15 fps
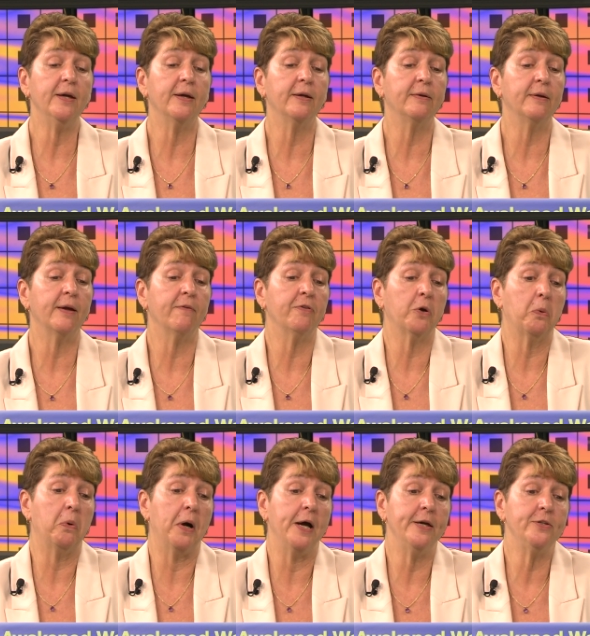it, and if it
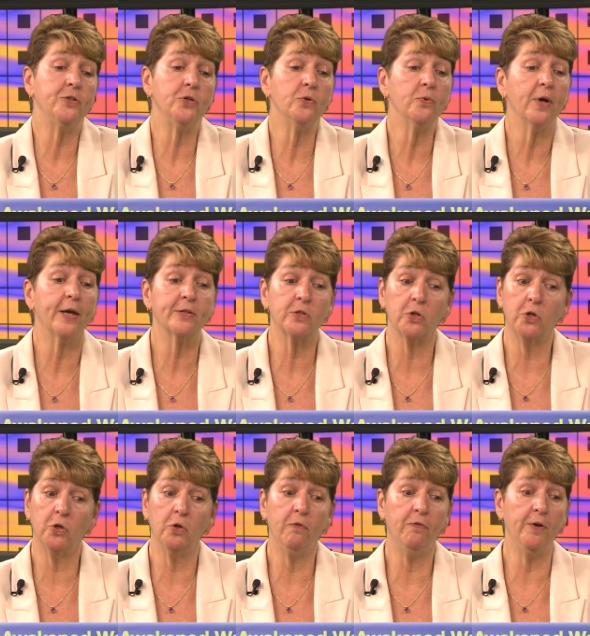quiets you, it's a
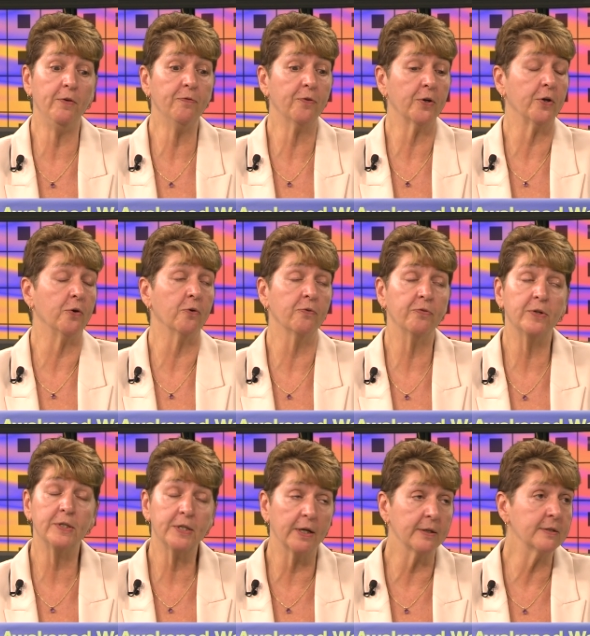good fit for you. If
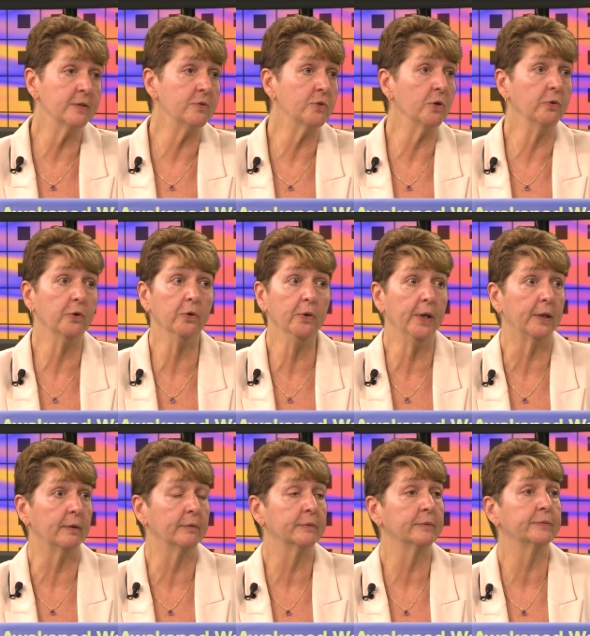it doesn't, don't do it.
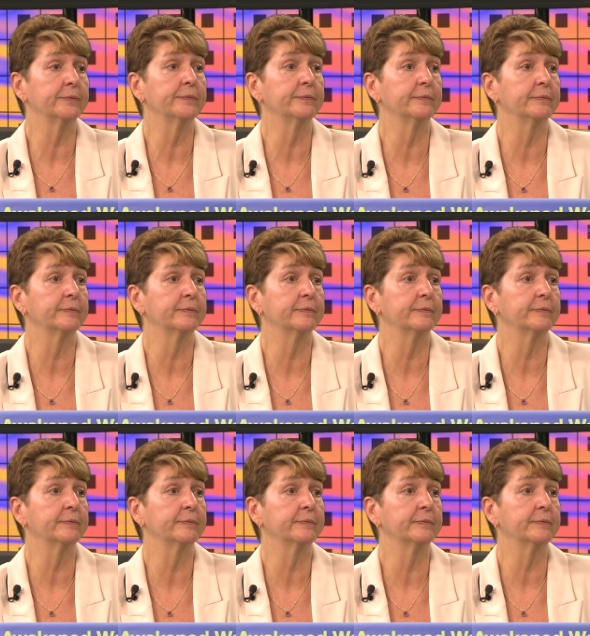Then move on.